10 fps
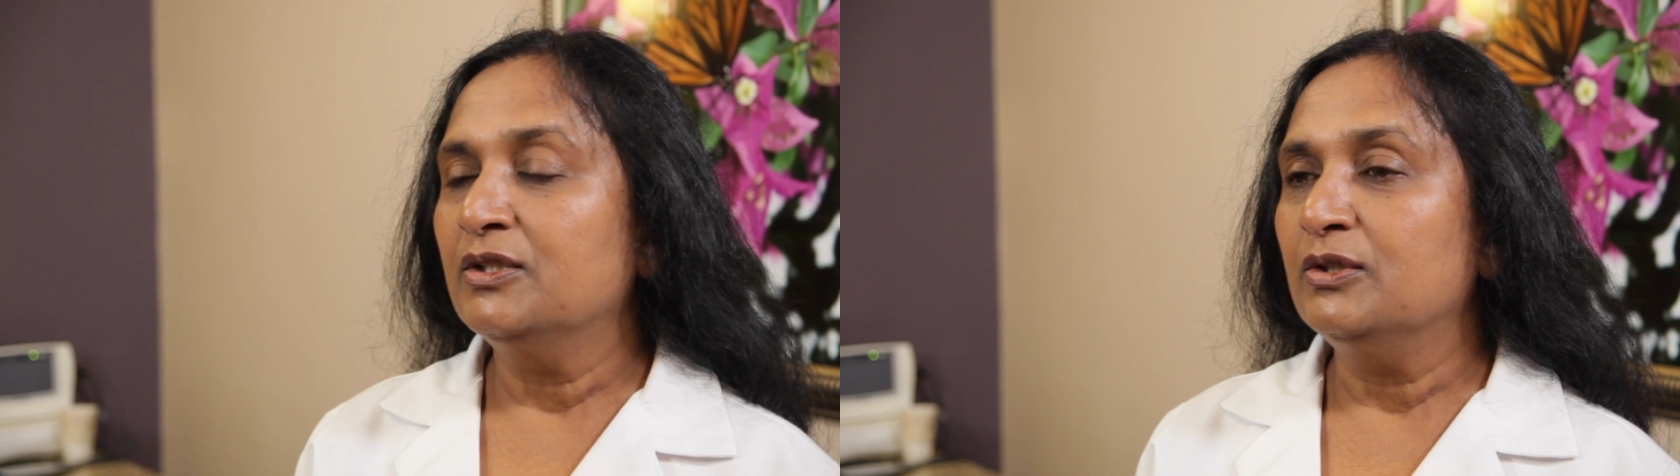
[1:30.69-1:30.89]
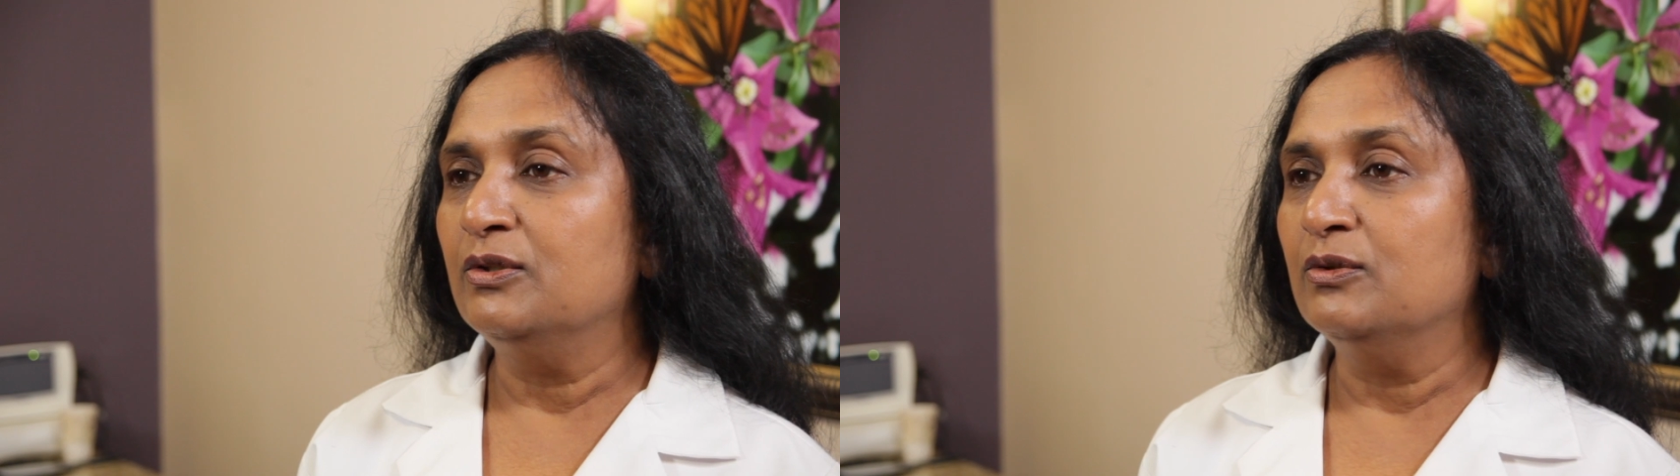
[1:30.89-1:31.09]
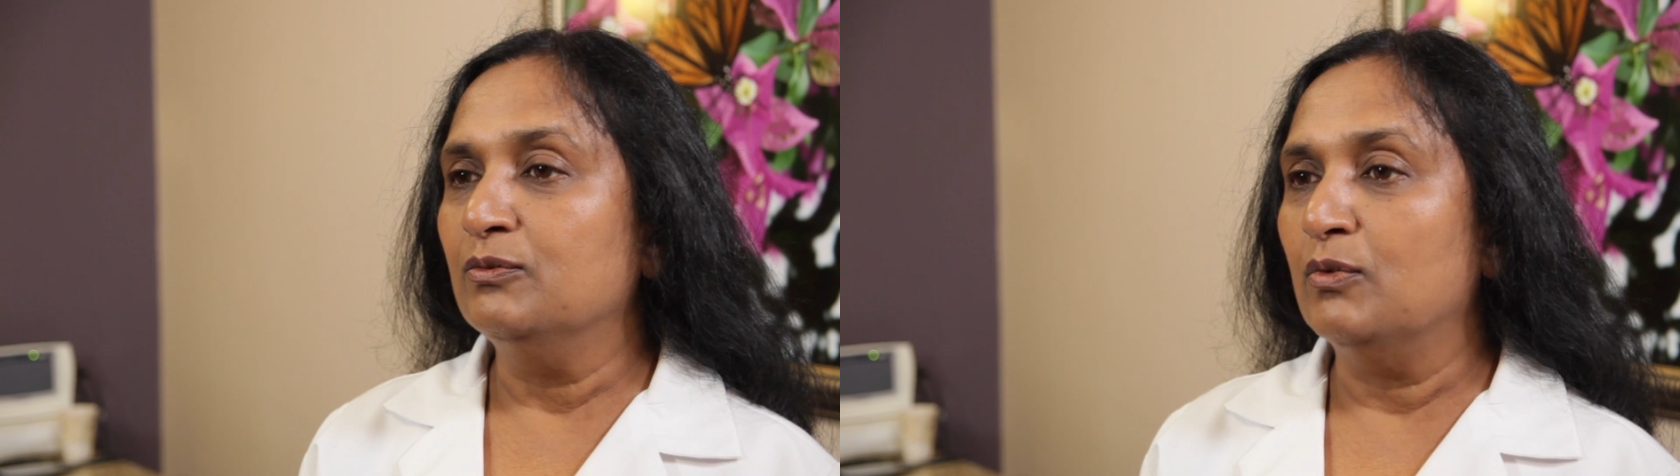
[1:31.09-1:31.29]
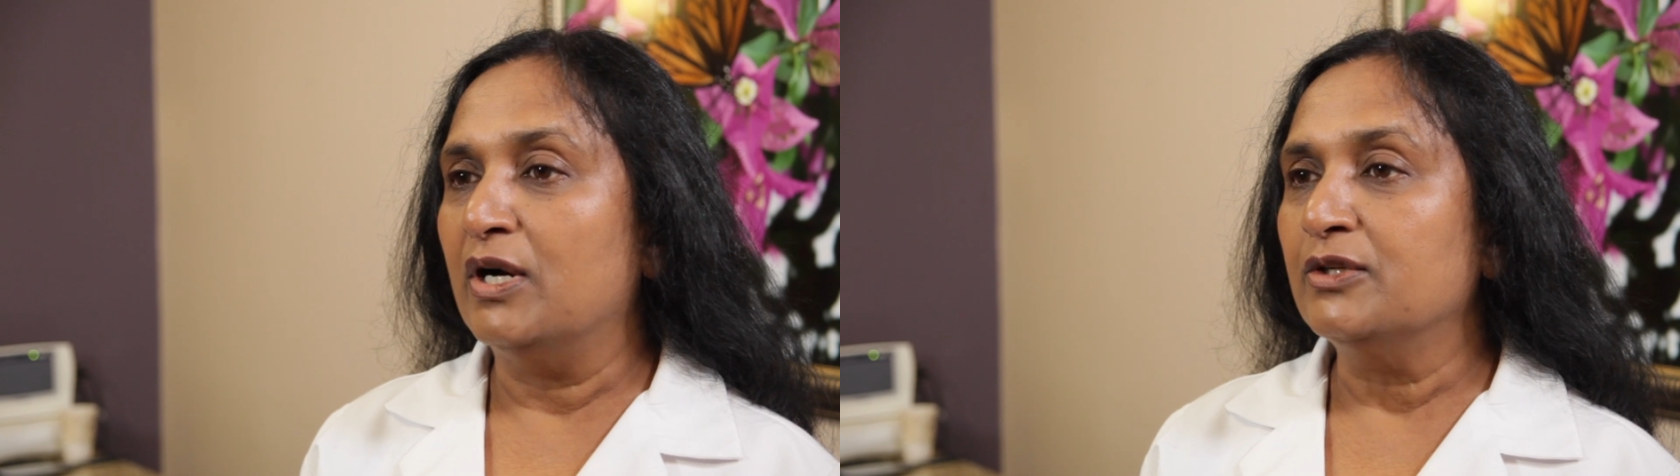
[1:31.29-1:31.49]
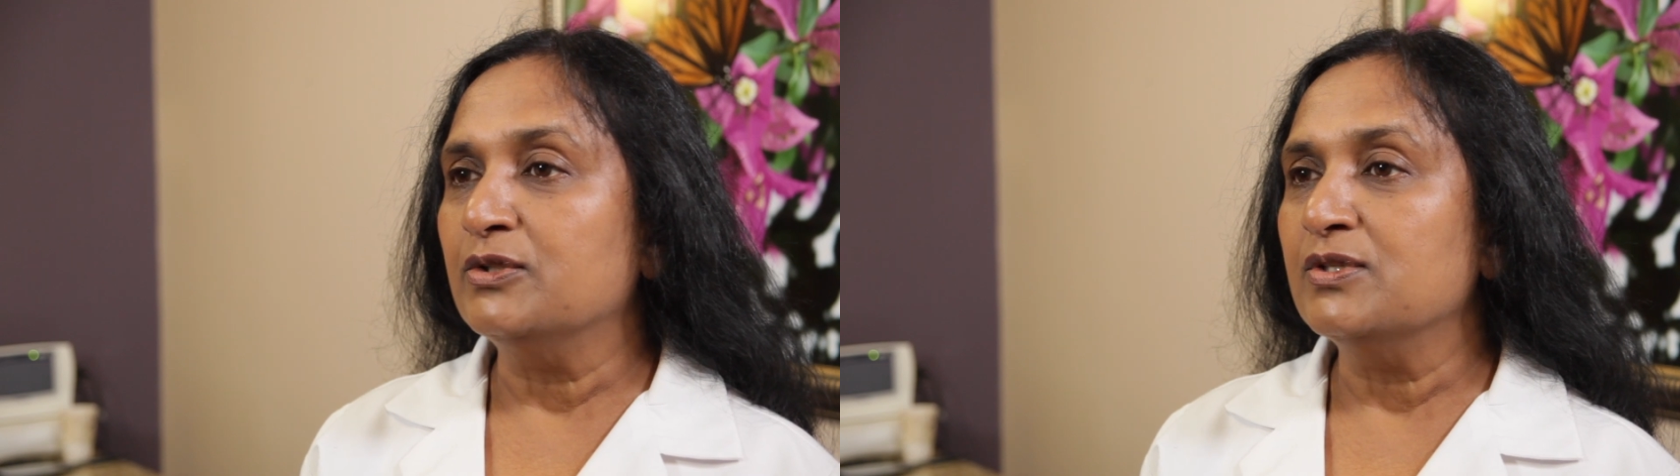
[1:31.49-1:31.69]
you
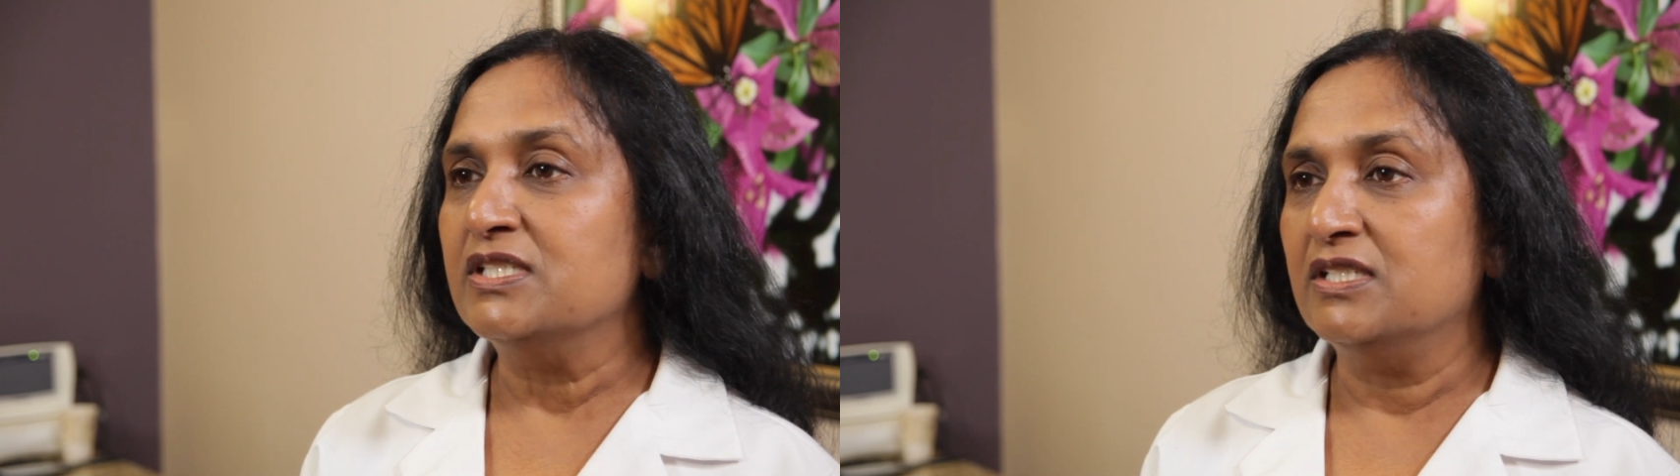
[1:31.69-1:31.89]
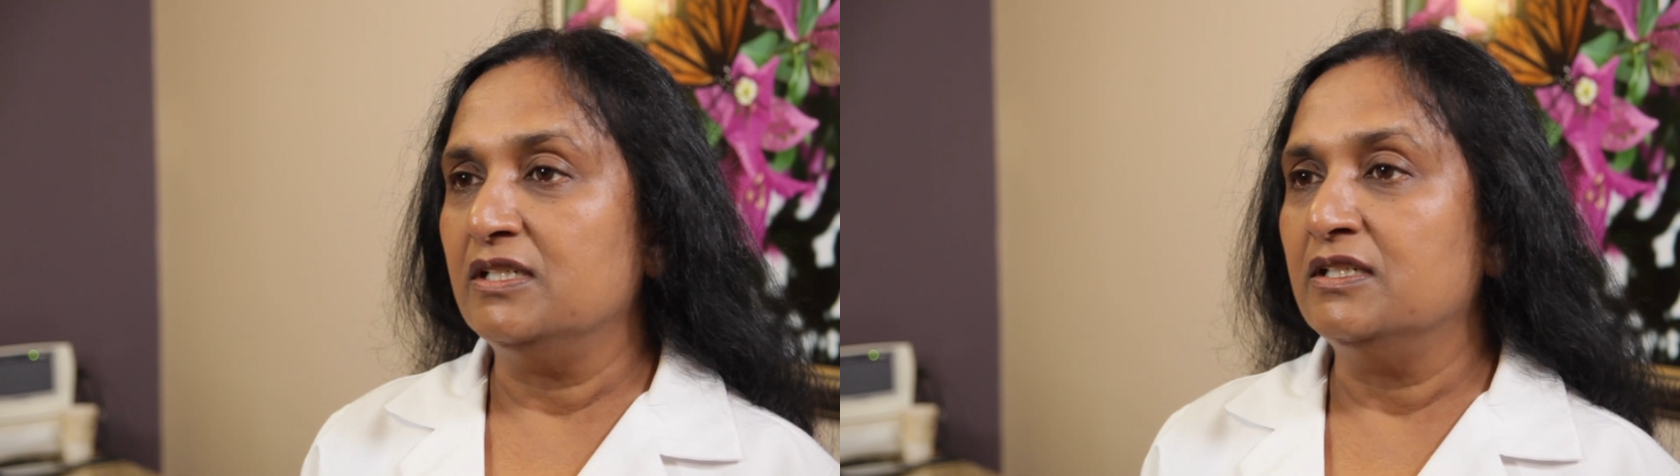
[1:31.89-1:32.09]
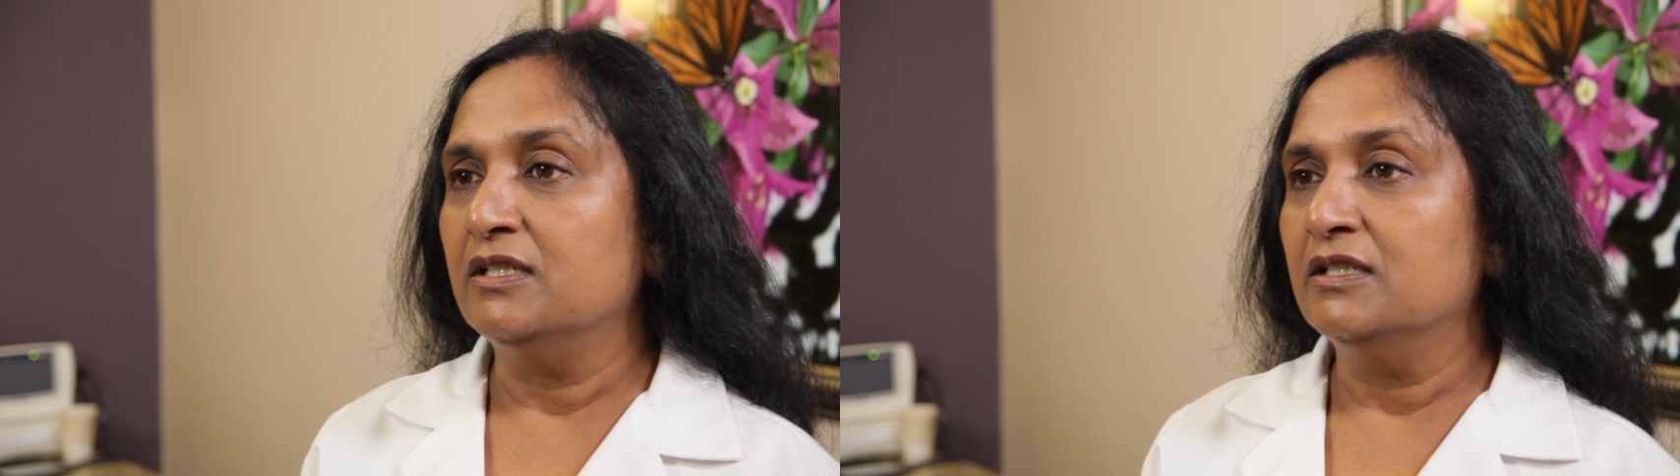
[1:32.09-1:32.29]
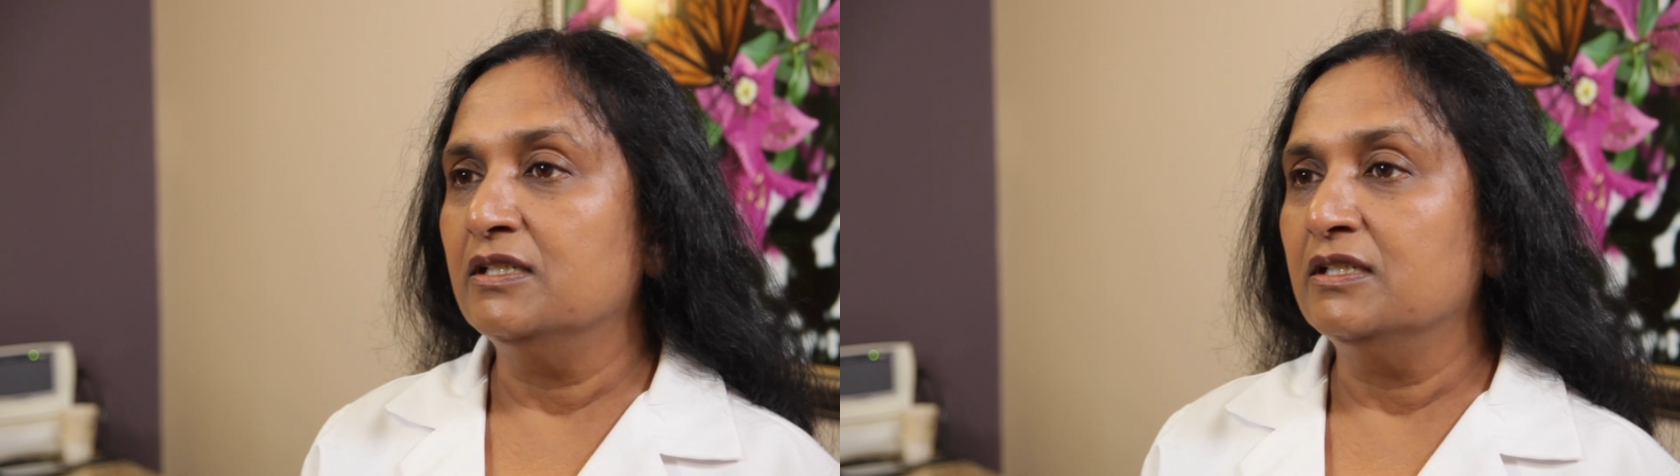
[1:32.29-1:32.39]
want to see